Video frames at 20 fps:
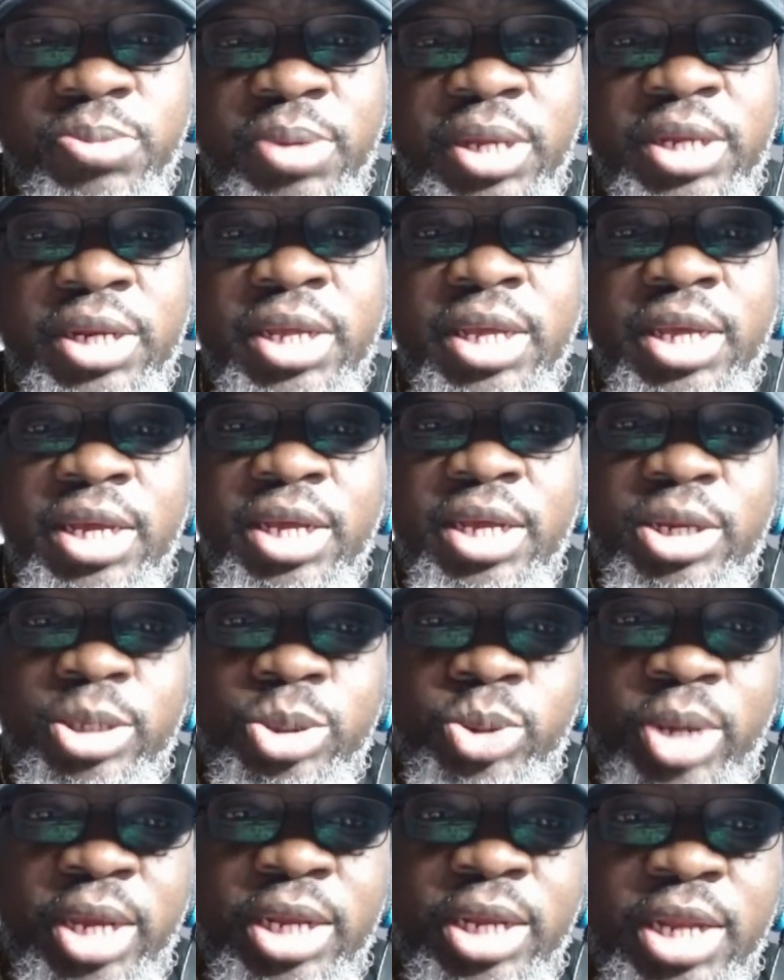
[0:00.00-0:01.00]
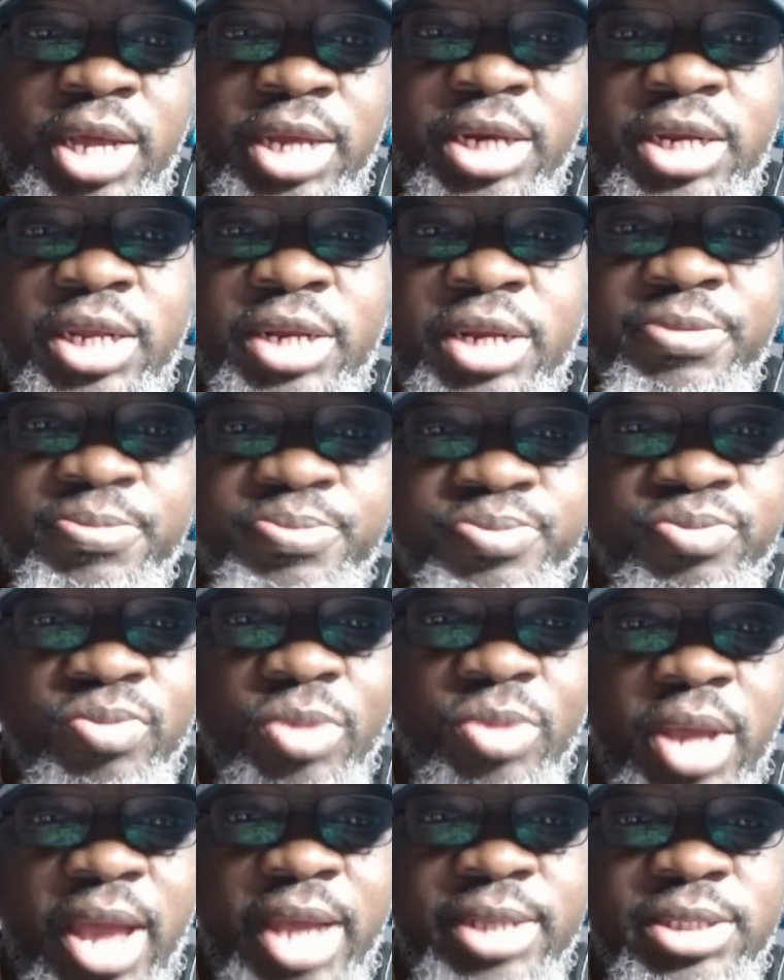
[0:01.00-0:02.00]
But Drake London
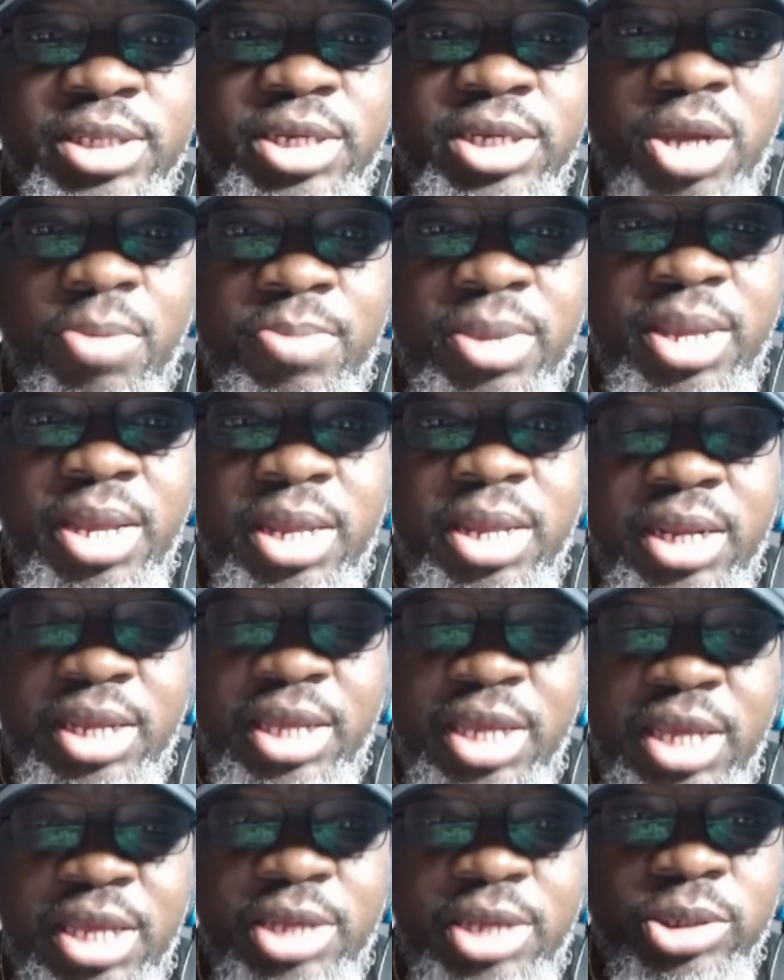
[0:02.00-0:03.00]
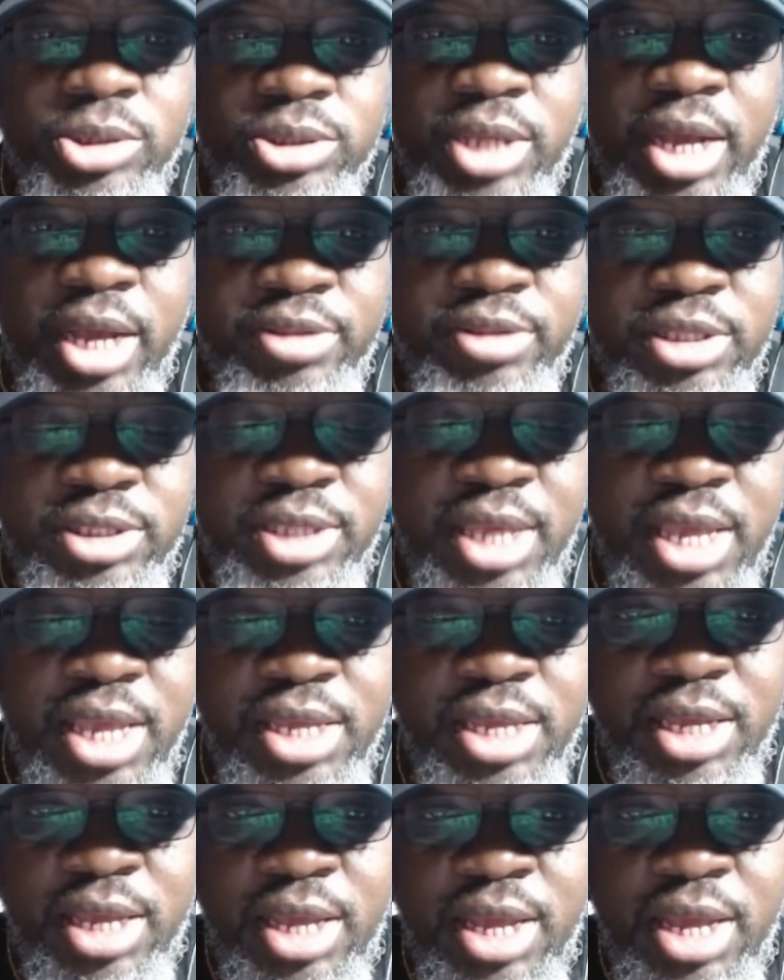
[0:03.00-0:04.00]
has to come in, and he's going to have to
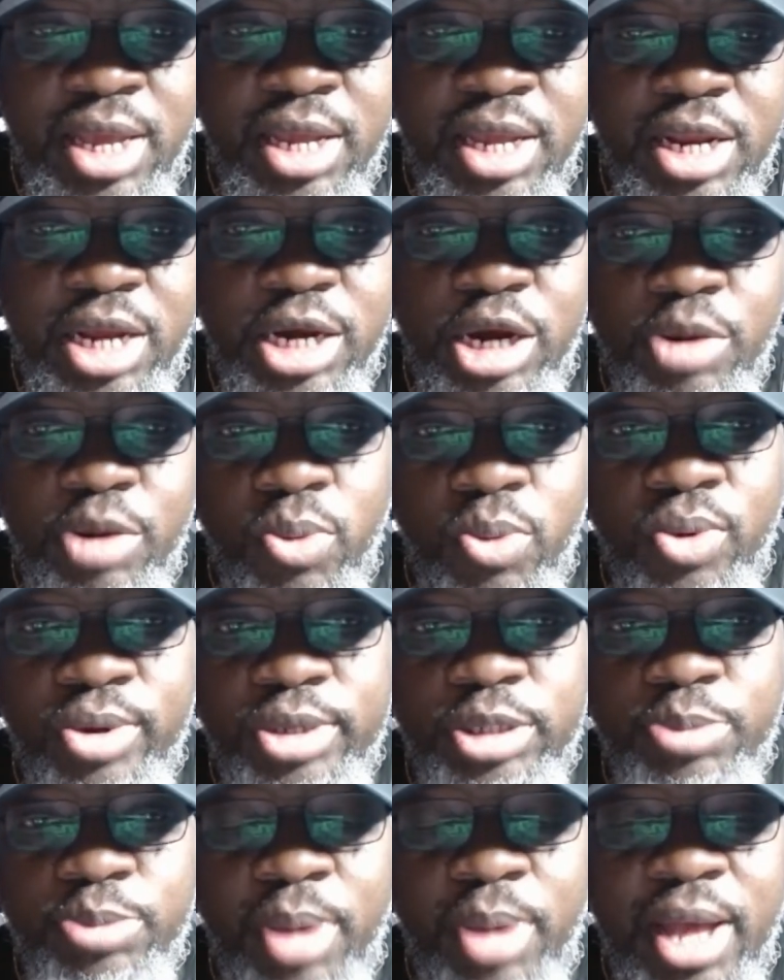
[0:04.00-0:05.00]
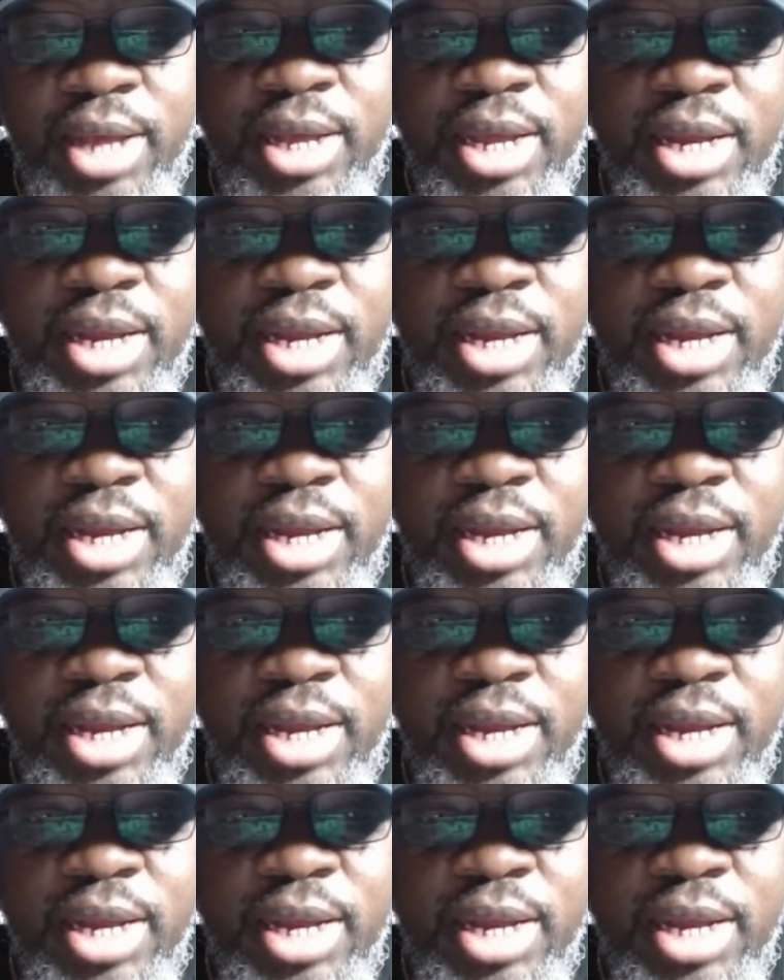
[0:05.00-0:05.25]
take that number 1 spot.